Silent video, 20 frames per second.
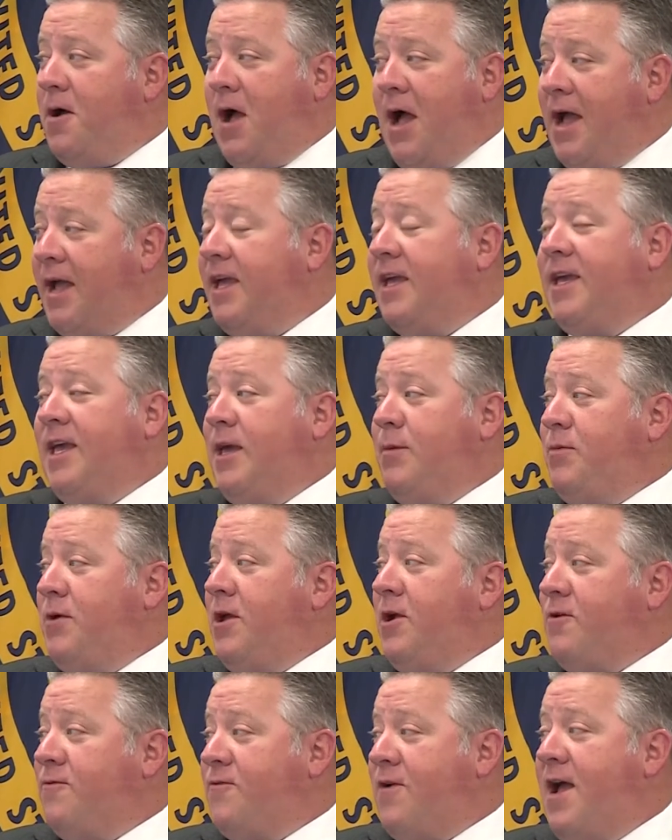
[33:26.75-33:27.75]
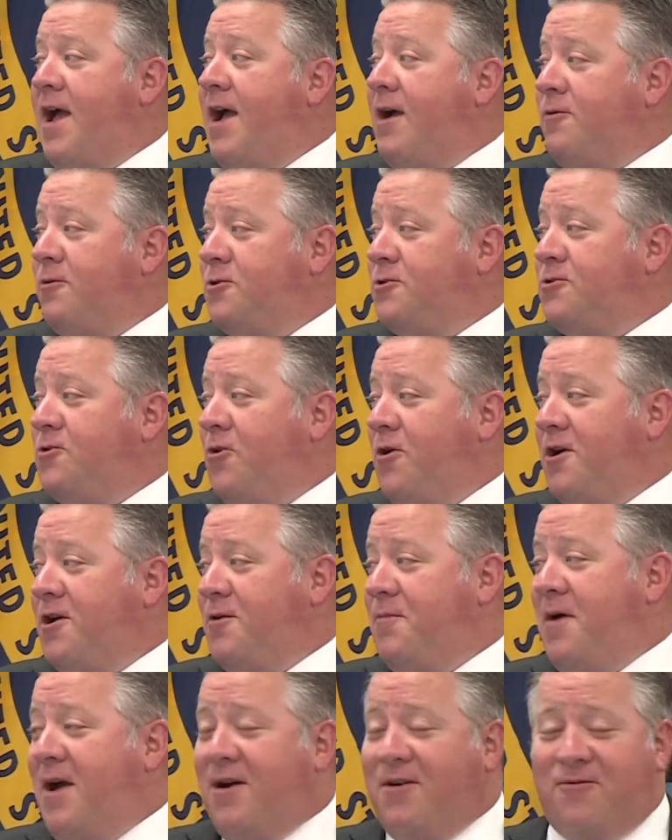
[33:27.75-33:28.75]
I could keep you here for hours
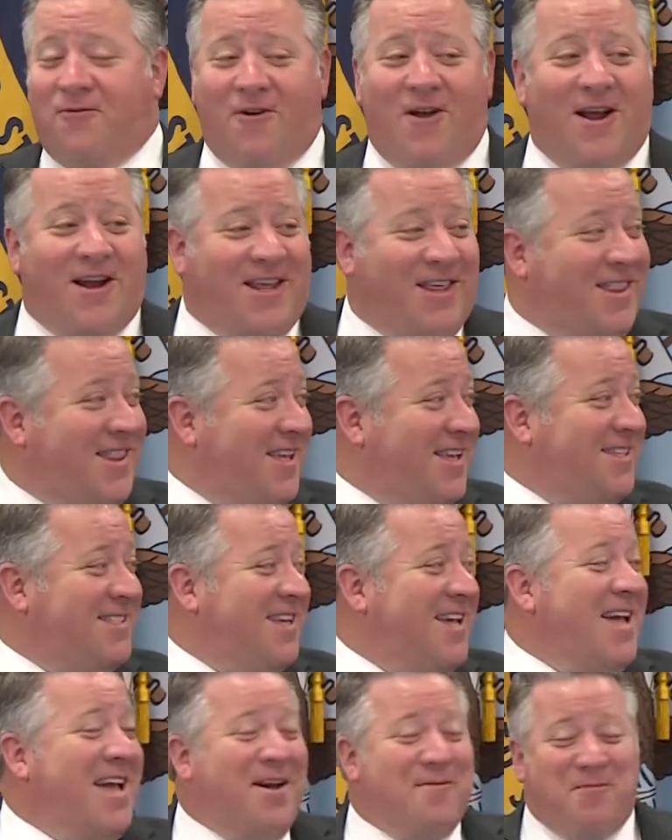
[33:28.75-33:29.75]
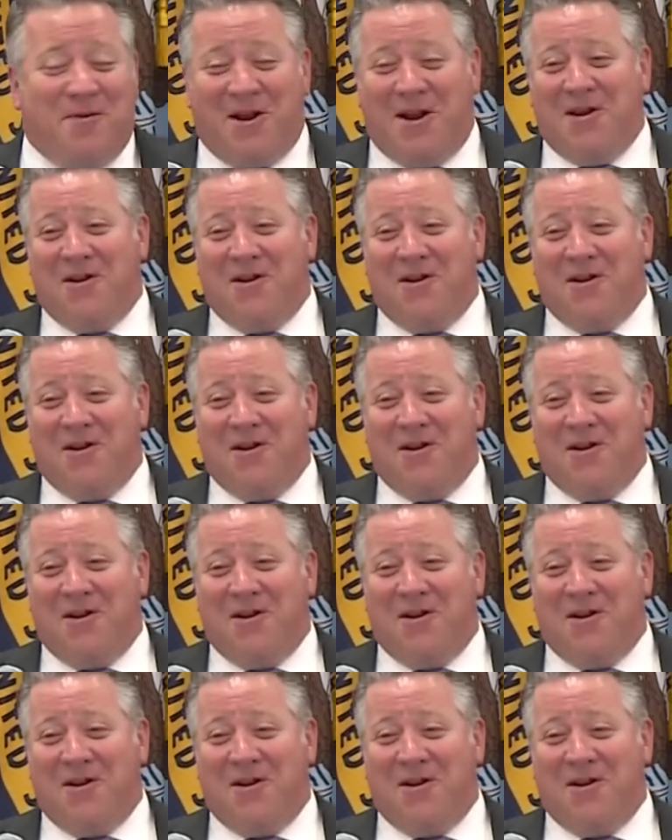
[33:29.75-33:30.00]
talking about a variety of things, but I